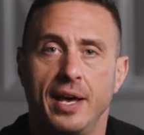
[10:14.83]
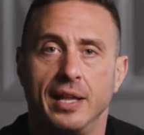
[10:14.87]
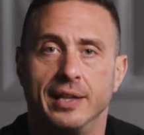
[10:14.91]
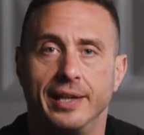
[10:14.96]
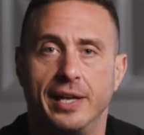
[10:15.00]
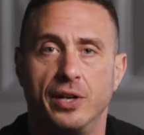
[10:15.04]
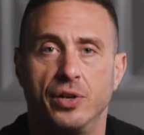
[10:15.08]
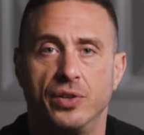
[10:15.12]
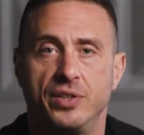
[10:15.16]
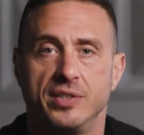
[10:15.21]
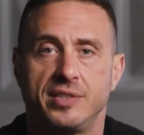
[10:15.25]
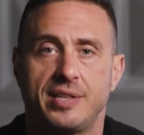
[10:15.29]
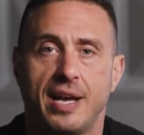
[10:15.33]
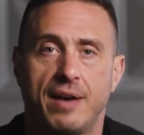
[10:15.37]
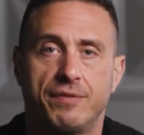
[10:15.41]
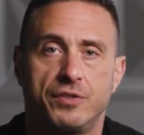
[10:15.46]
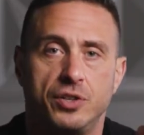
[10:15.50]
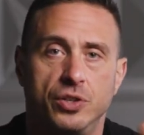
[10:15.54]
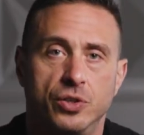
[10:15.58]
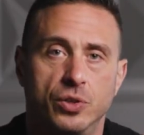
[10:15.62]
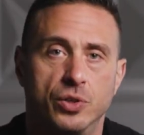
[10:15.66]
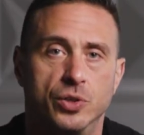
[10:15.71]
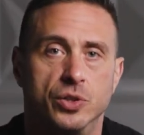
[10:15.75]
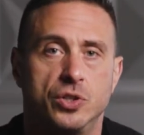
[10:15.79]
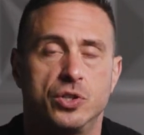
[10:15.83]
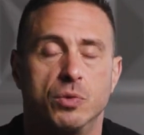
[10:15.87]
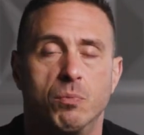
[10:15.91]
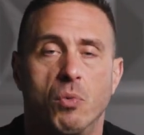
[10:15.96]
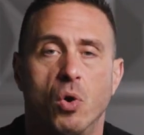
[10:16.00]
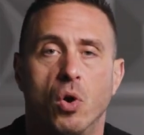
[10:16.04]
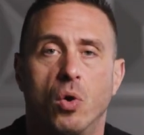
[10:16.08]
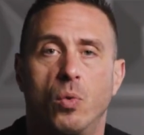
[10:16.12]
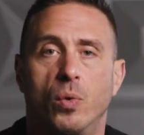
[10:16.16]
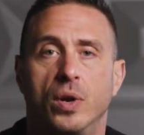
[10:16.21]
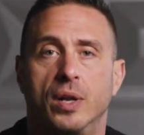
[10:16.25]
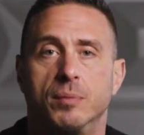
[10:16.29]
Later this afternoon or
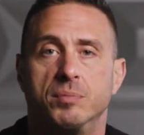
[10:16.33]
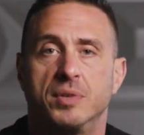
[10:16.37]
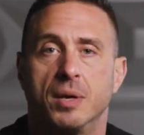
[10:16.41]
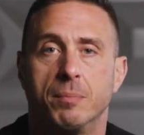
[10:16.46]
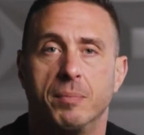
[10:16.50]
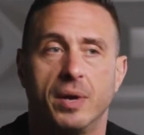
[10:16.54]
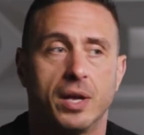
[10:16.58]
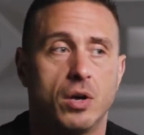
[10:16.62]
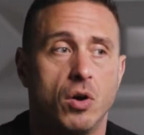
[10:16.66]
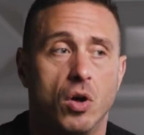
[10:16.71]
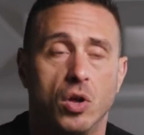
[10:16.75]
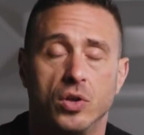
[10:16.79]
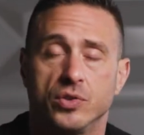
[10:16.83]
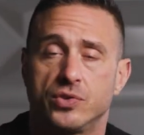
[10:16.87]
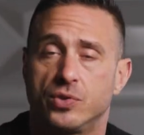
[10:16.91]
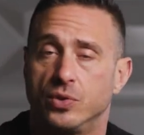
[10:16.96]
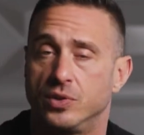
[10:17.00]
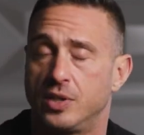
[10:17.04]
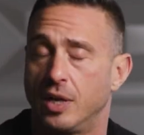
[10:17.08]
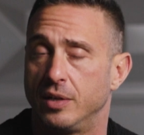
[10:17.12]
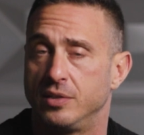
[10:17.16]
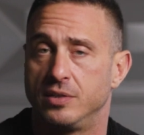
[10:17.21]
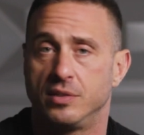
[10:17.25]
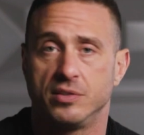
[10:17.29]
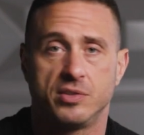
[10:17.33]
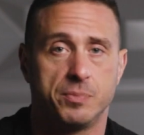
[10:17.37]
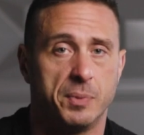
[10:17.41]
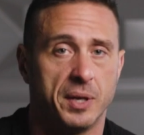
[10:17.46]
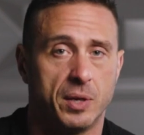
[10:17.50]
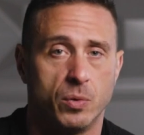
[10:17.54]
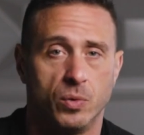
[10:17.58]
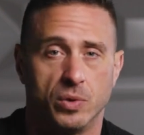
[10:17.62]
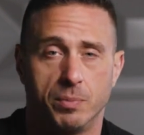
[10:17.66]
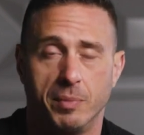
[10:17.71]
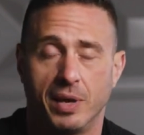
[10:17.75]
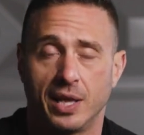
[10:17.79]
tomorrow when I'm done my calls or done
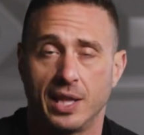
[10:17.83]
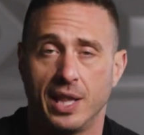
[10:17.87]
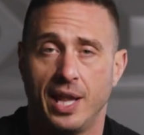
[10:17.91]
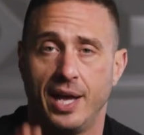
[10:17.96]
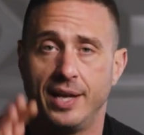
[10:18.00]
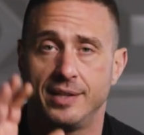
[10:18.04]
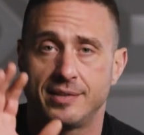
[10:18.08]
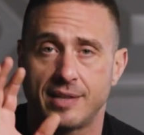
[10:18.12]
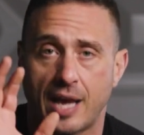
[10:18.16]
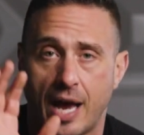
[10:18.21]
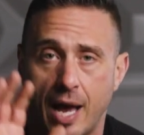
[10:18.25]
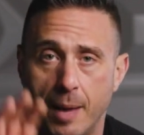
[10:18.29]
speaking with my clients,